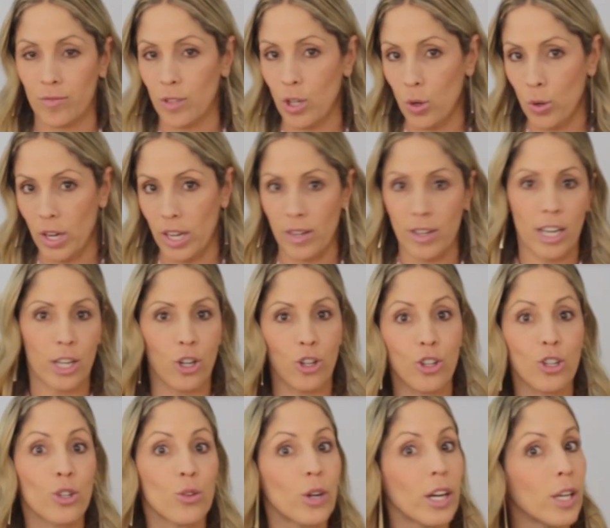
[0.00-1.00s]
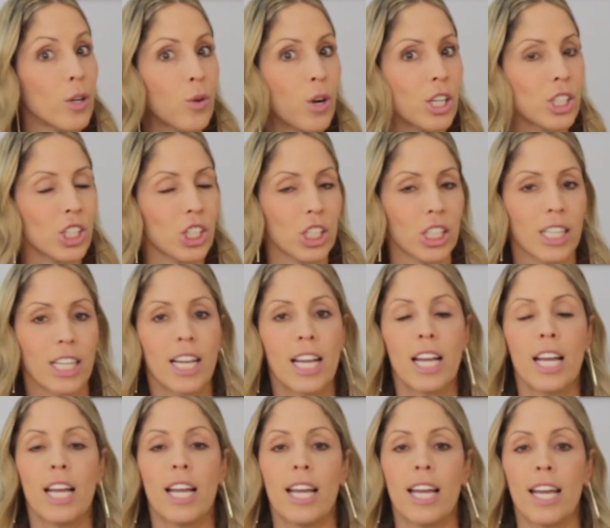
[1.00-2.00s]
Okay, another great question.
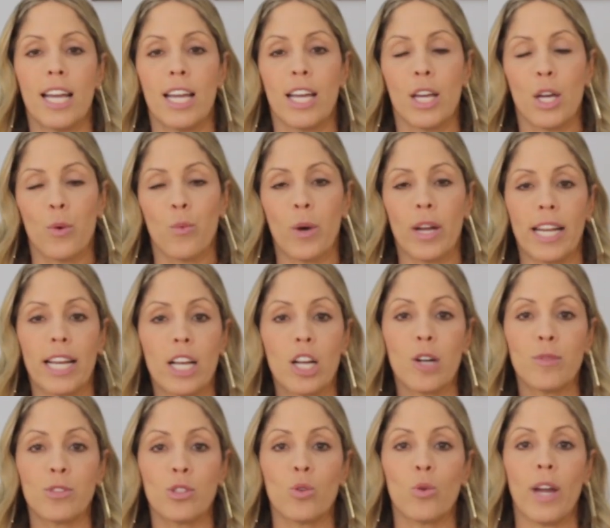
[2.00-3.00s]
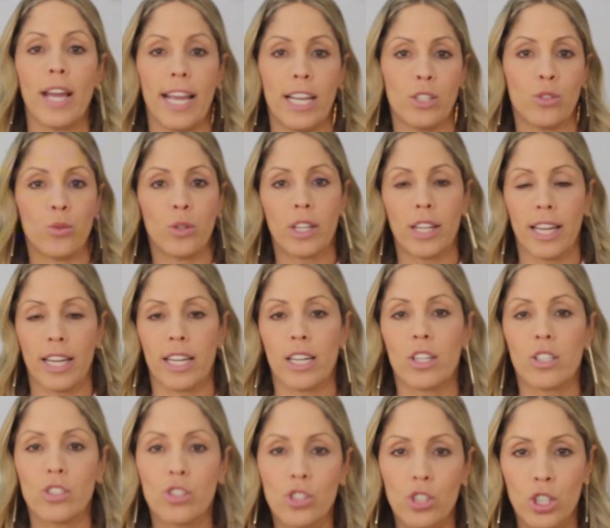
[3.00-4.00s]
When it comes to
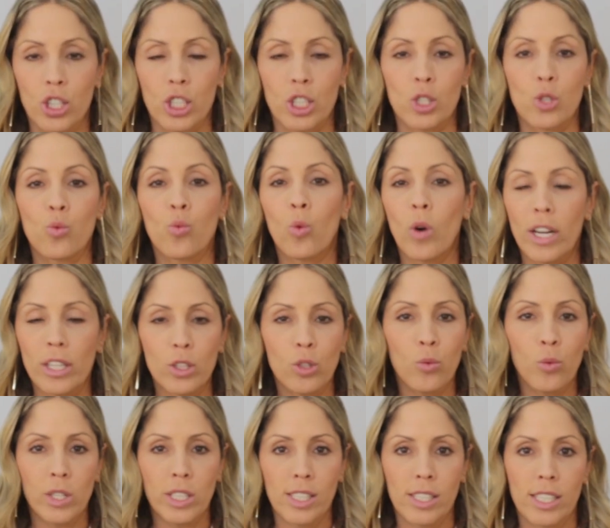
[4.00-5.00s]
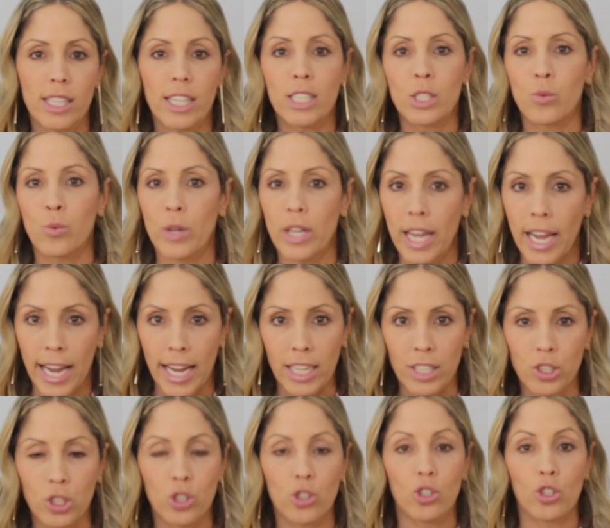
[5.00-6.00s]
age-related concerns, what do we see as we
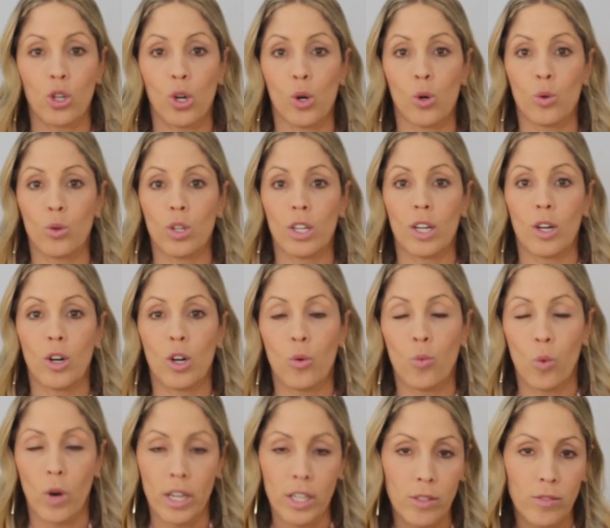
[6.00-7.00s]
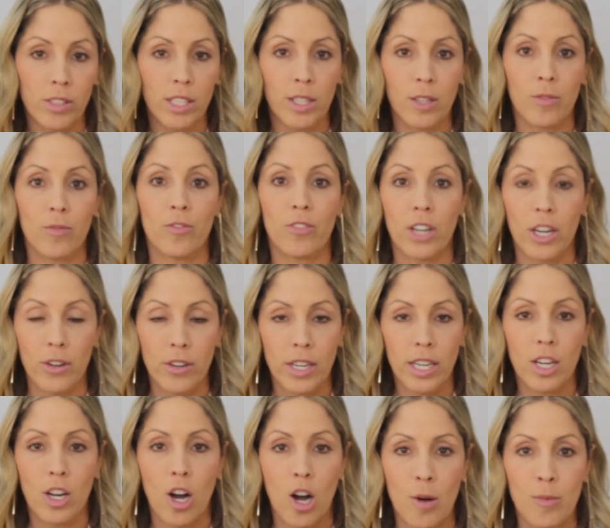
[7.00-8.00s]
age? So one of the very
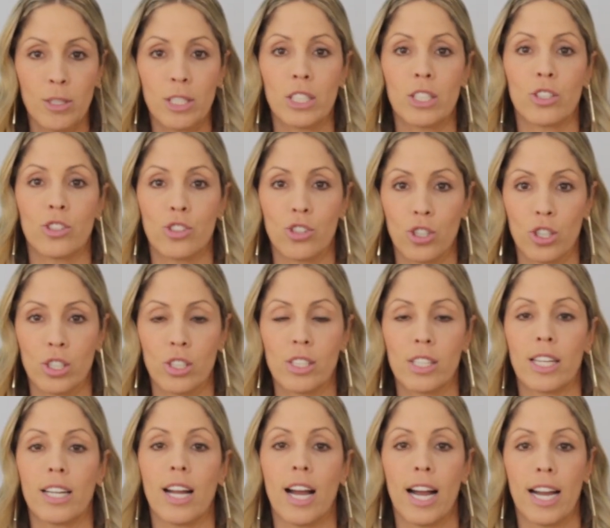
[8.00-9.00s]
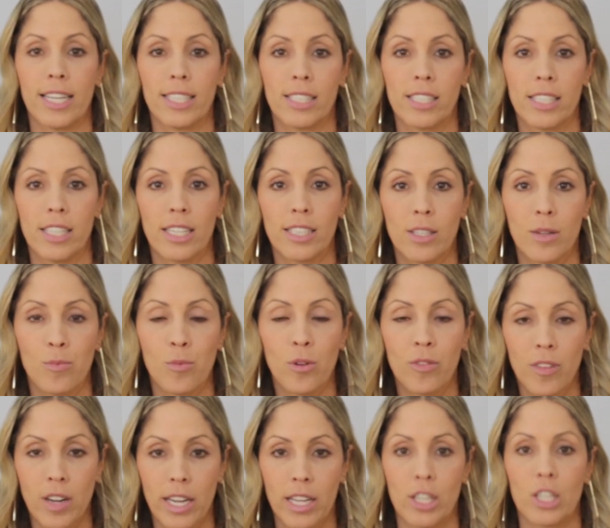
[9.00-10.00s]
common concerns that I see as a
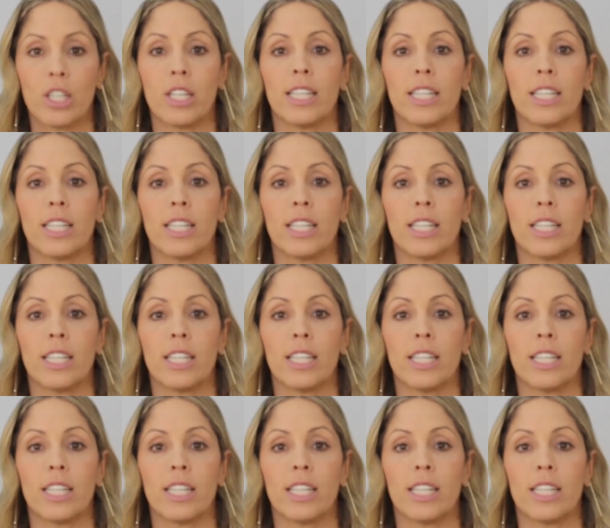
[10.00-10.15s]
provider